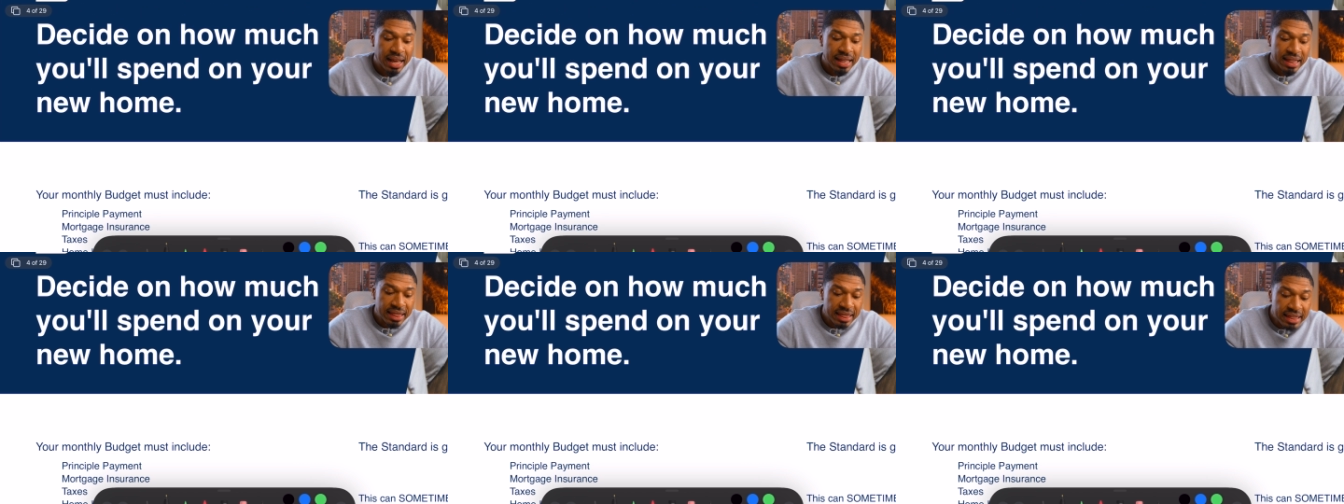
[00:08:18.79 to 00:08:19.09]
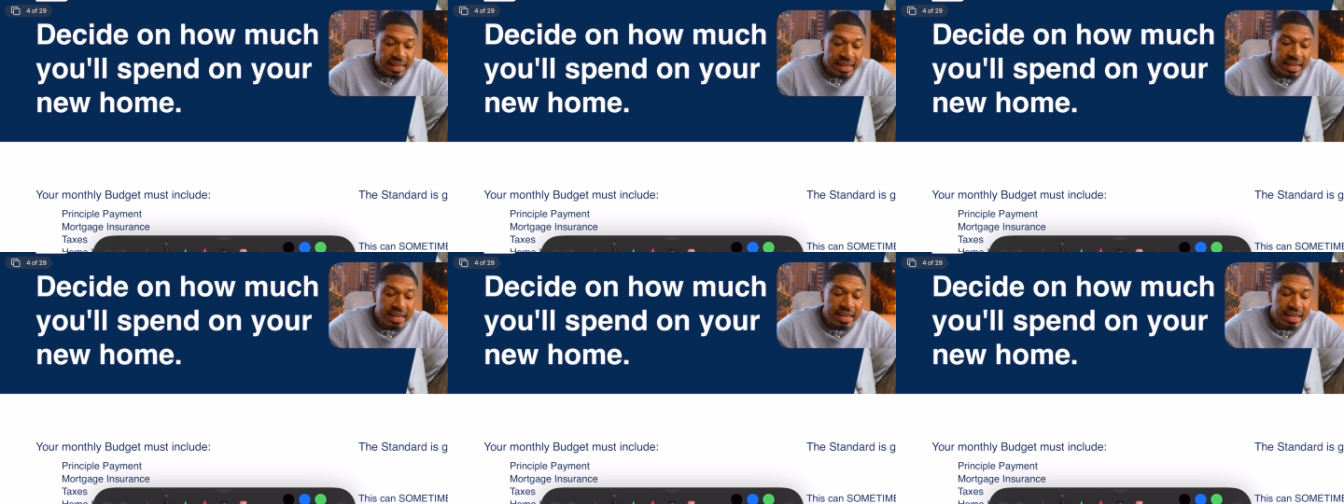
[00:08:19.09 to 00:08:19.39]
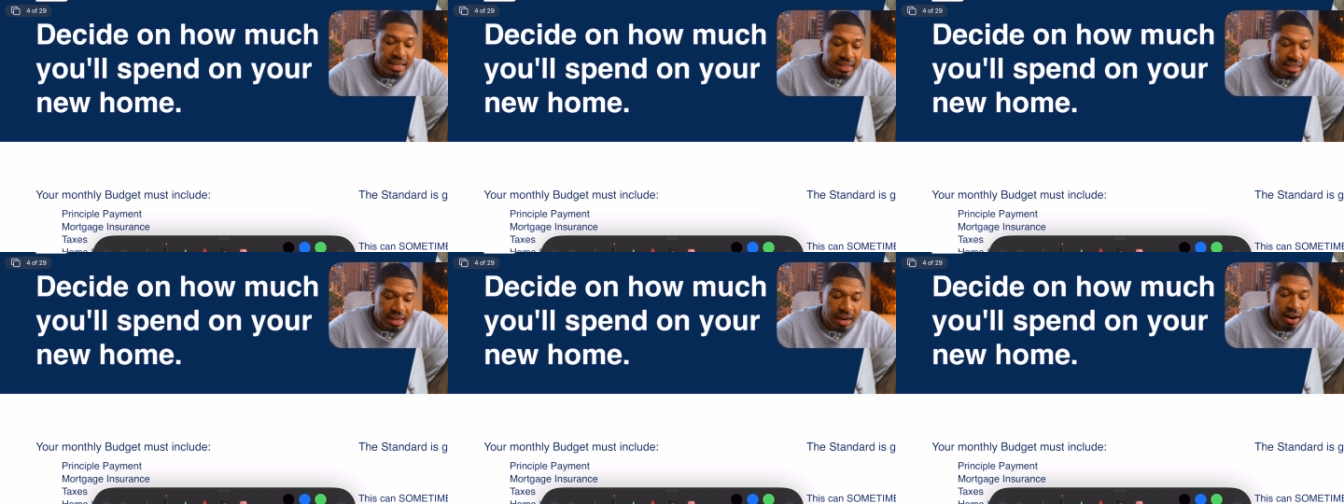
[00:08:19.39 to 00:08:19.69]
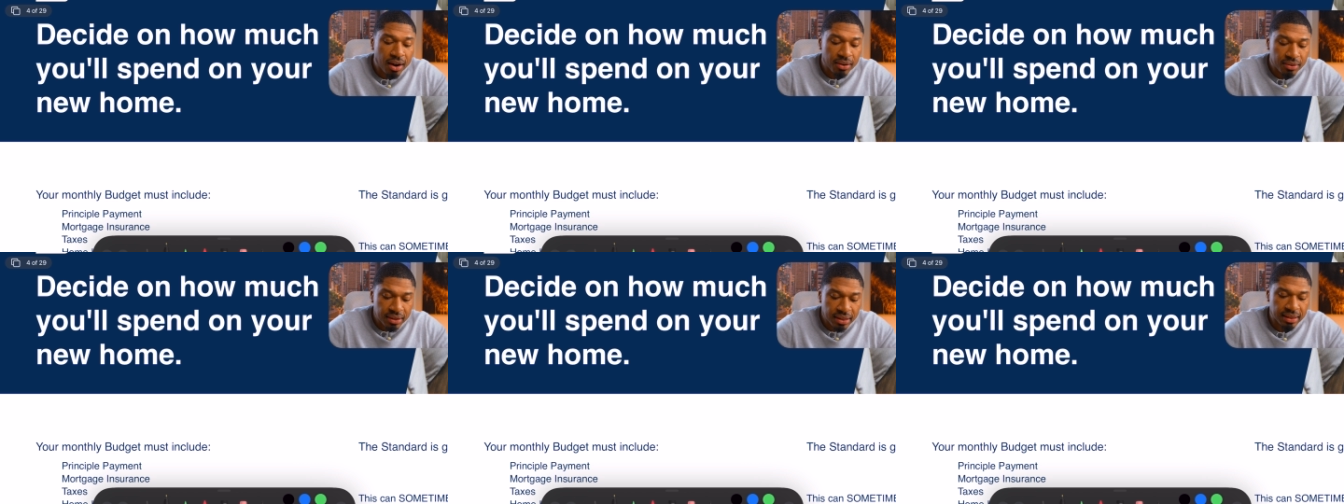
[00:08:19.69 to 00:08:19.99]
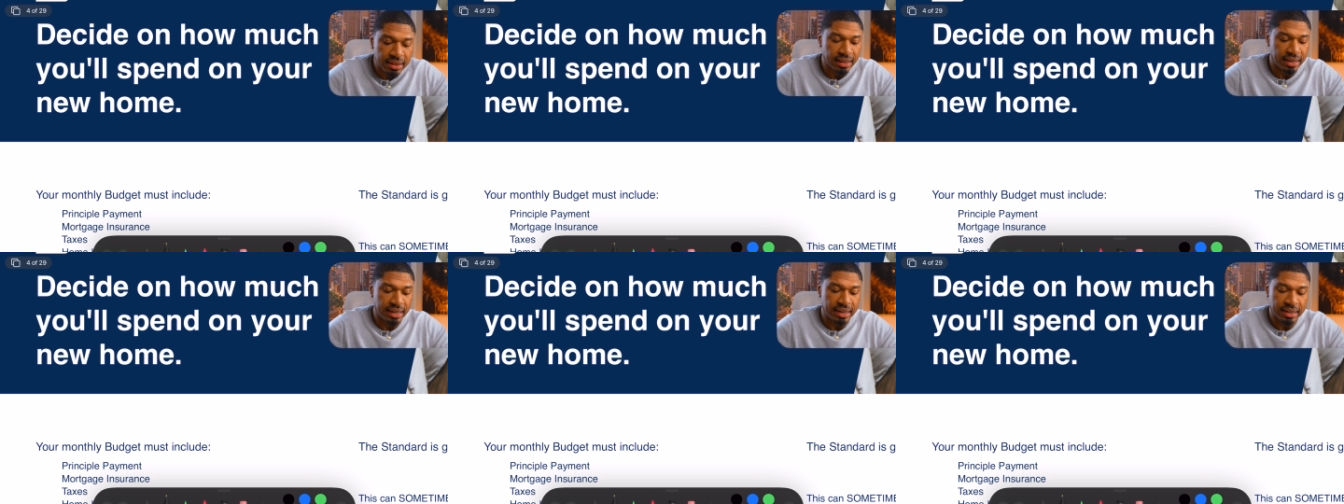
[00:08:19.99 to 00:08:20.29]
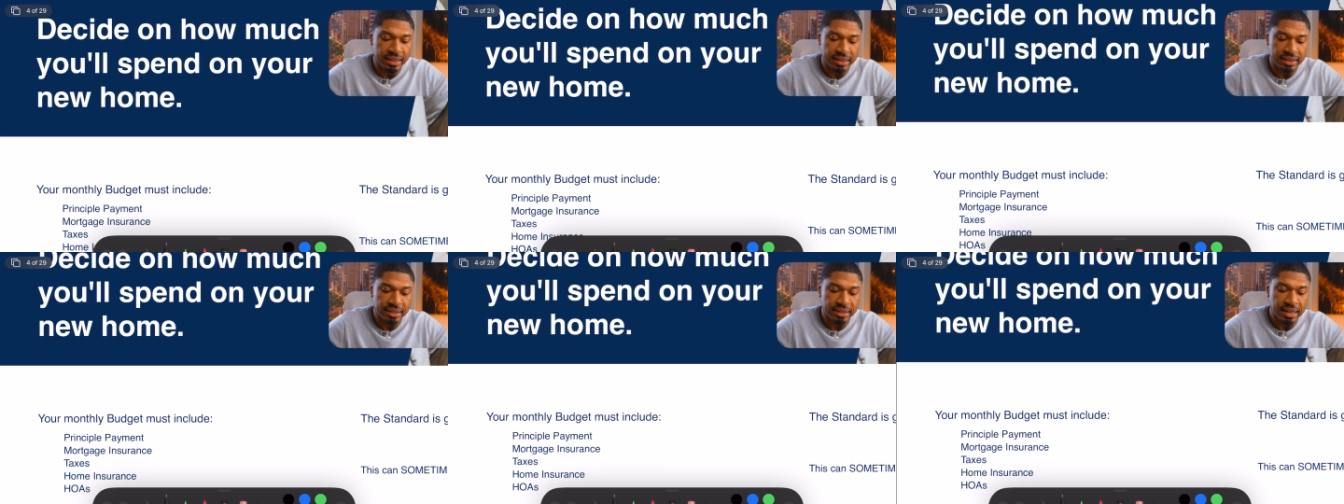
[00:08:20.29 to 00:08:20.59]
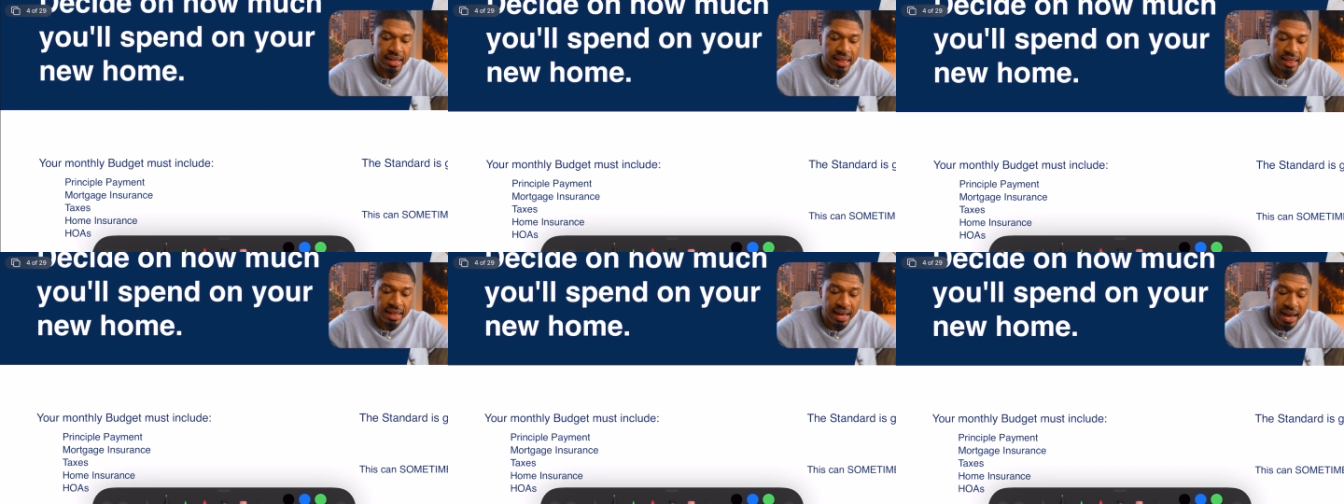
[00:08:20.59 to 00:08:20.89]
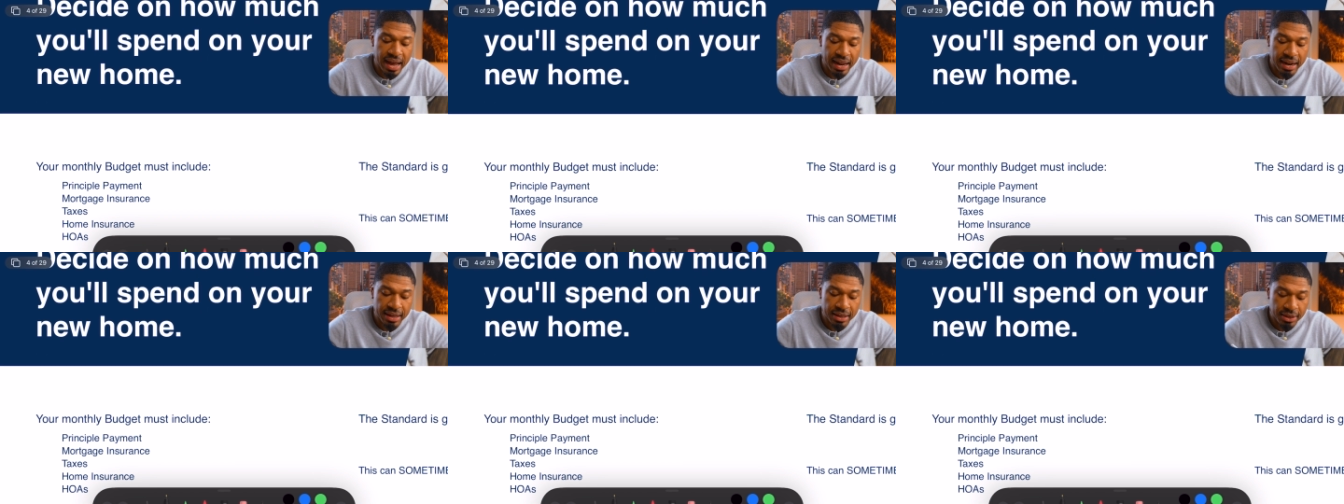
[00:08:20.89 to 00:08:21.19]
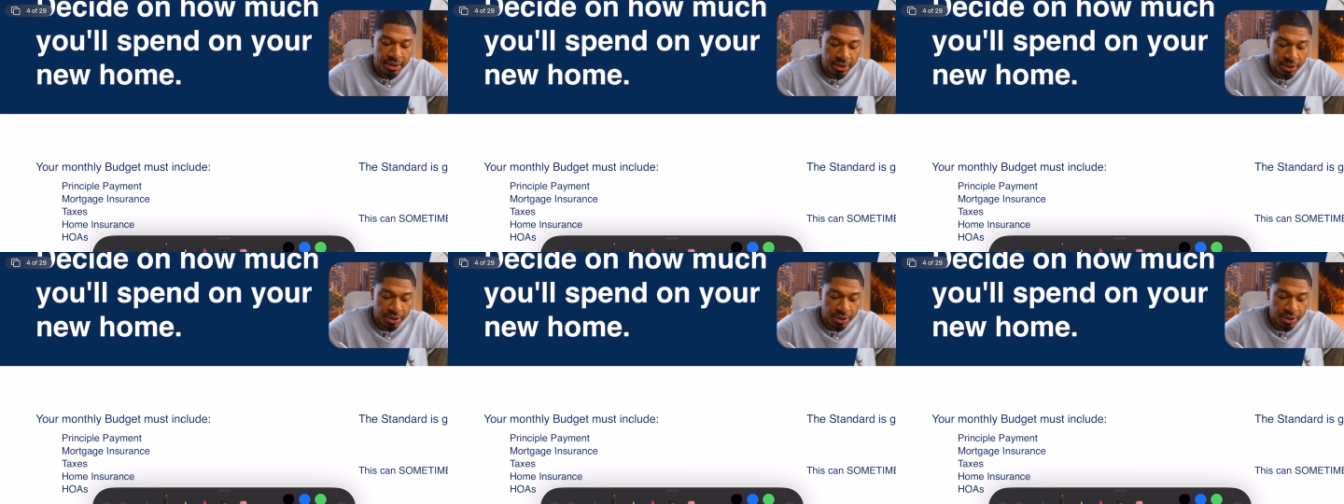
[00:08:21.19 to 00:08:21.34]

These are the things that